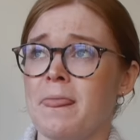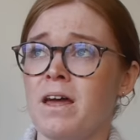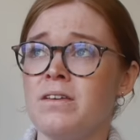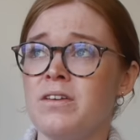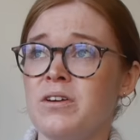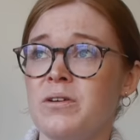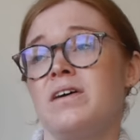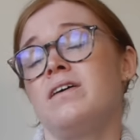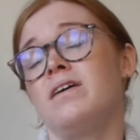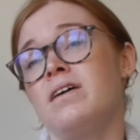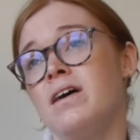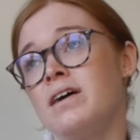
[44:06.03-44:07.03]
a new
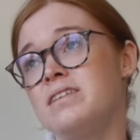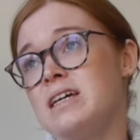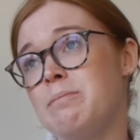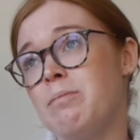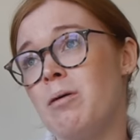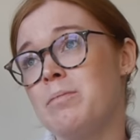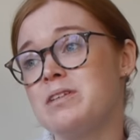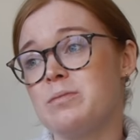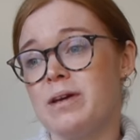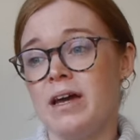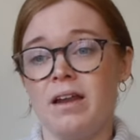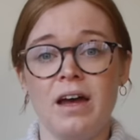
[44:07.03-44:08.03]
idea popped into
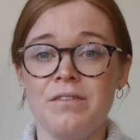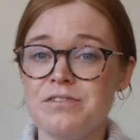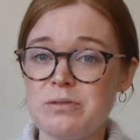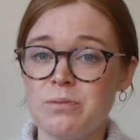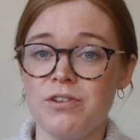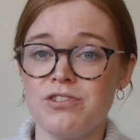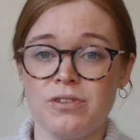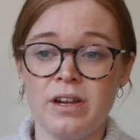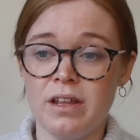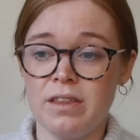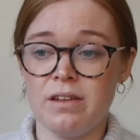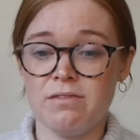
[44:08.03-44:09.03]
my head. I haven't swatched or
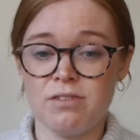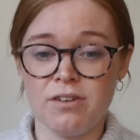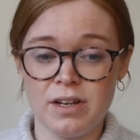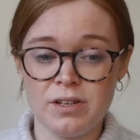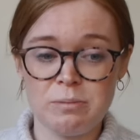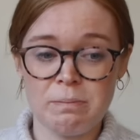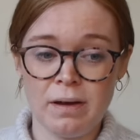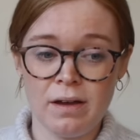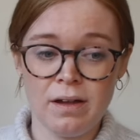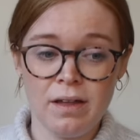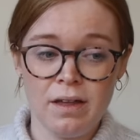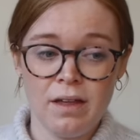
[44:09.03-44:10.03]
anything for it,
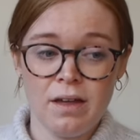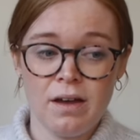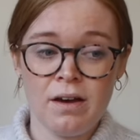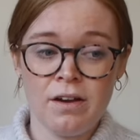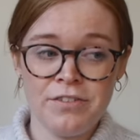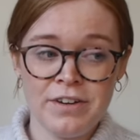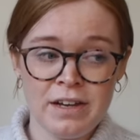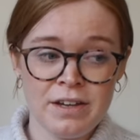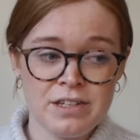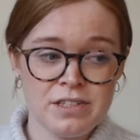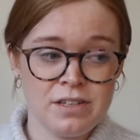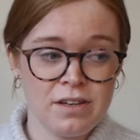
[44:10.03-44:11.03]
but I
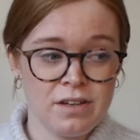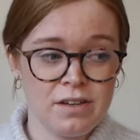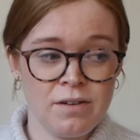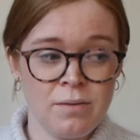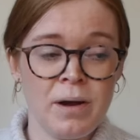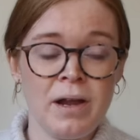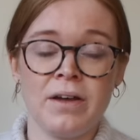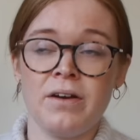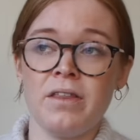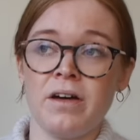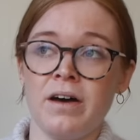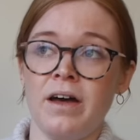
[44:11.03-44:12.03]
realised that a while ago
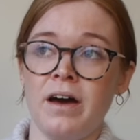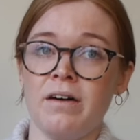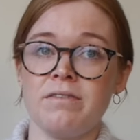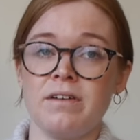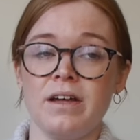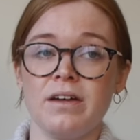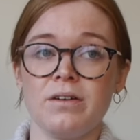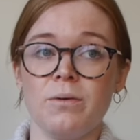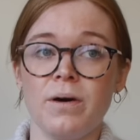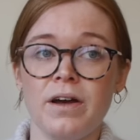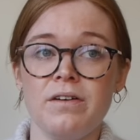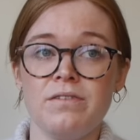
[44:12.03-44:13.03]
that I have like
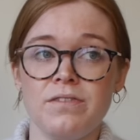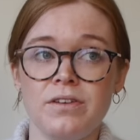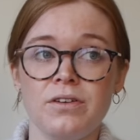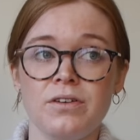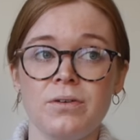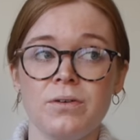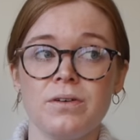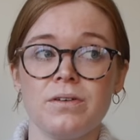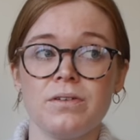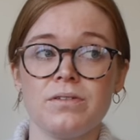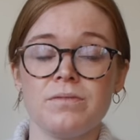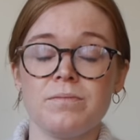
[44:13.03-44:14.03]
quite a few
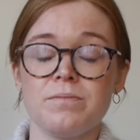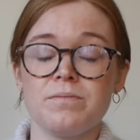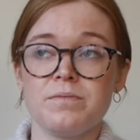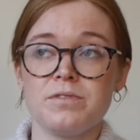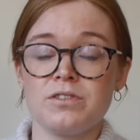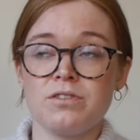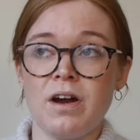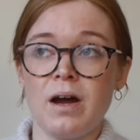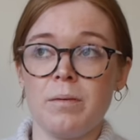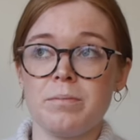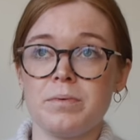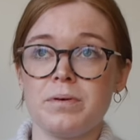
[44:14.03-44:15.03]
scrap,
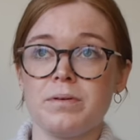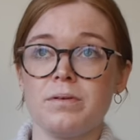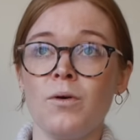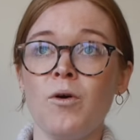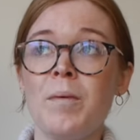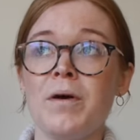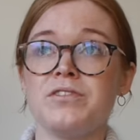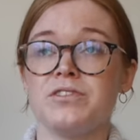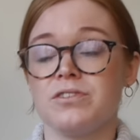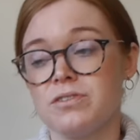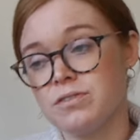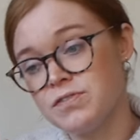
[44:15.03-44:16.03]

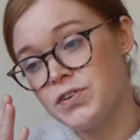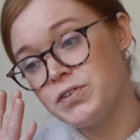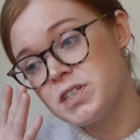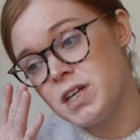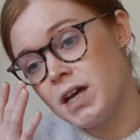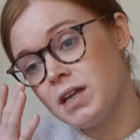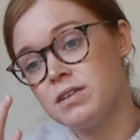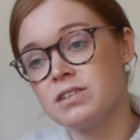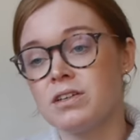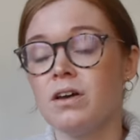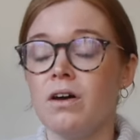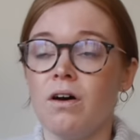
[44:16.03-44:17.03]
almost full
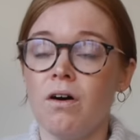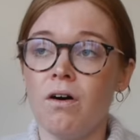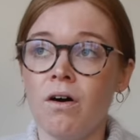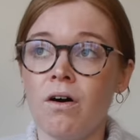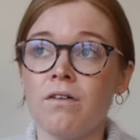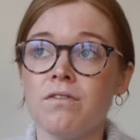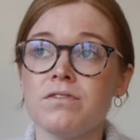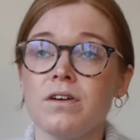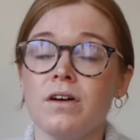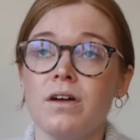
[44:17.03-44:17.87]
skeins of